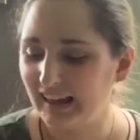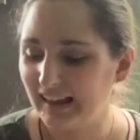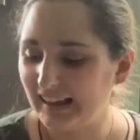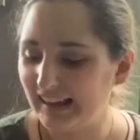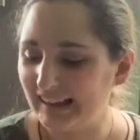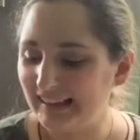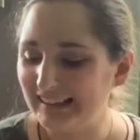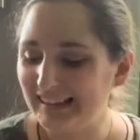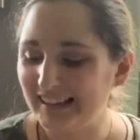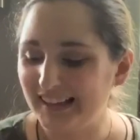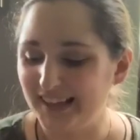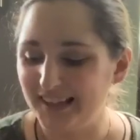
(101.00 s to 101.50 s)

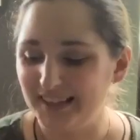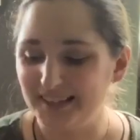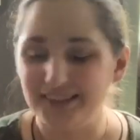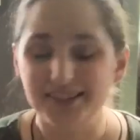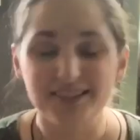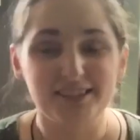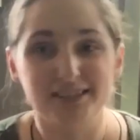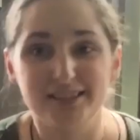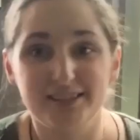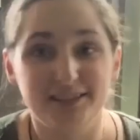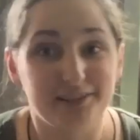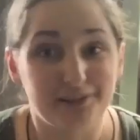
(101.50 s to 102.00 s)
an
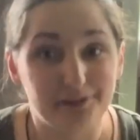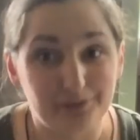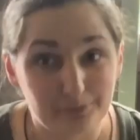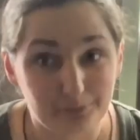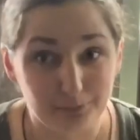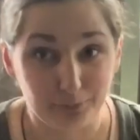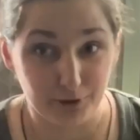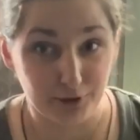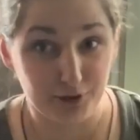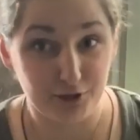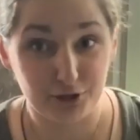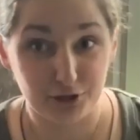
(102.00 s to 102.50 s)
instant
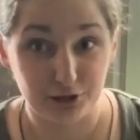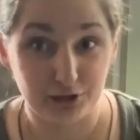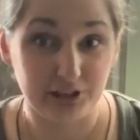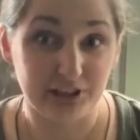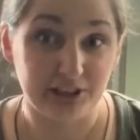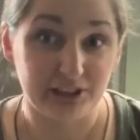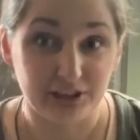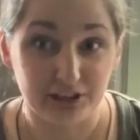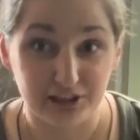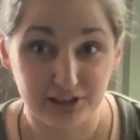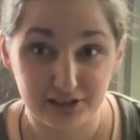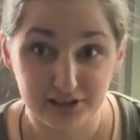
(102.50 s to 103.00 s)
brush
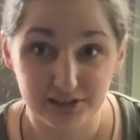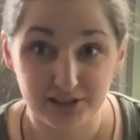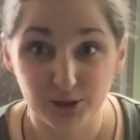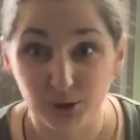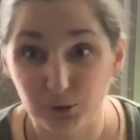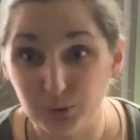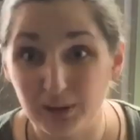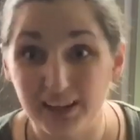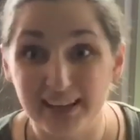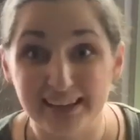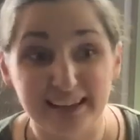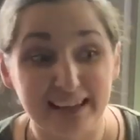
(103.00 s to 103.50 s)
cleaner, so
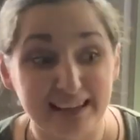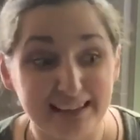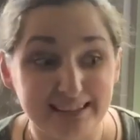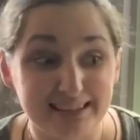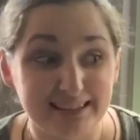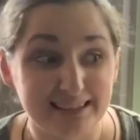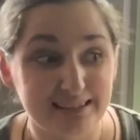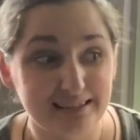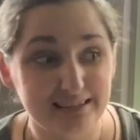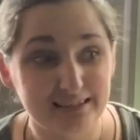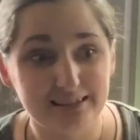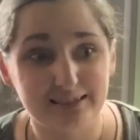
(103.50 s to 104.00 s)
like
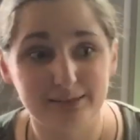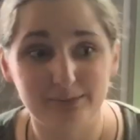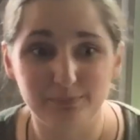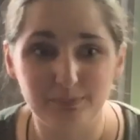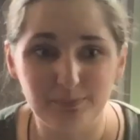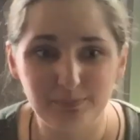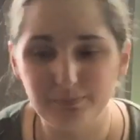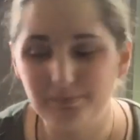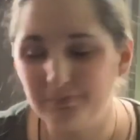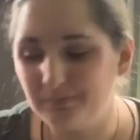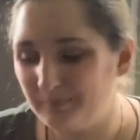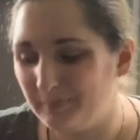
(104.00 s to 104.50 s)
it's
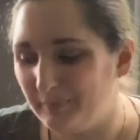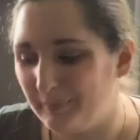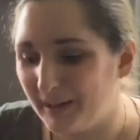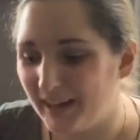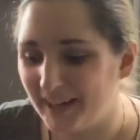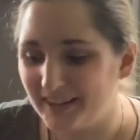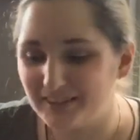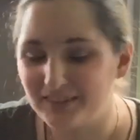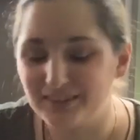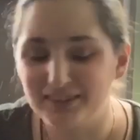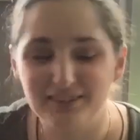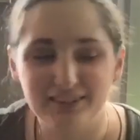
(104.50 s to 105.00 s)

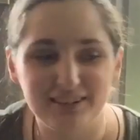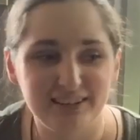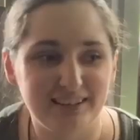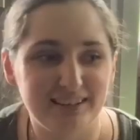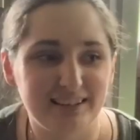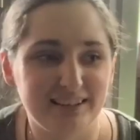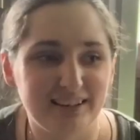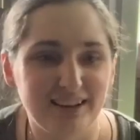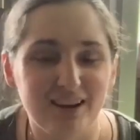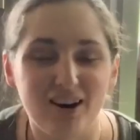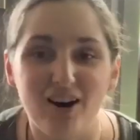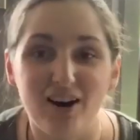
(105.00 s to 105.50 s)
better
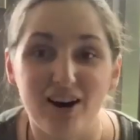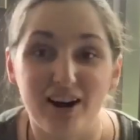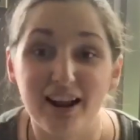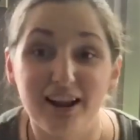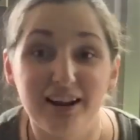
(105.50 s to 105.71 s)
than not.